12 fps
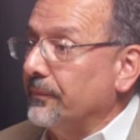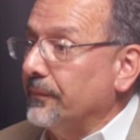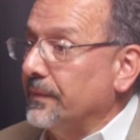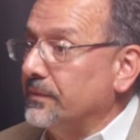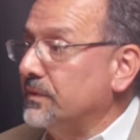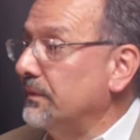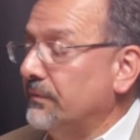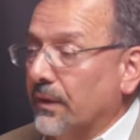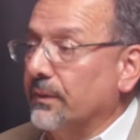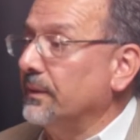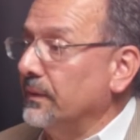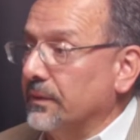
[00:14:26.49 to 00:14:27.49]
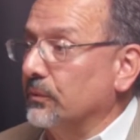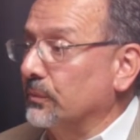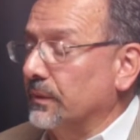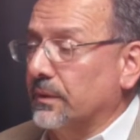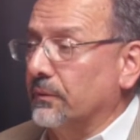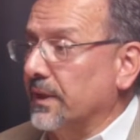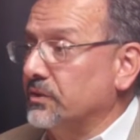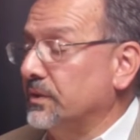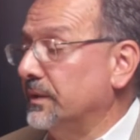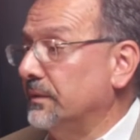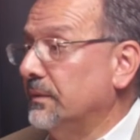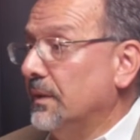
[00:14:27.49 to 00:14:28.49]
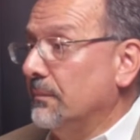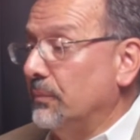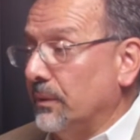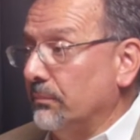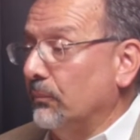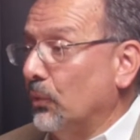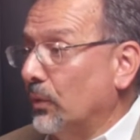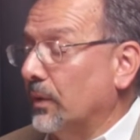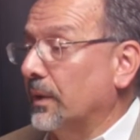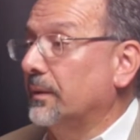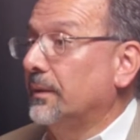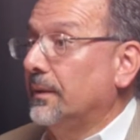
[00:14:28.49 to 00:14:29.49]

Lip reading: you see very little regression, but more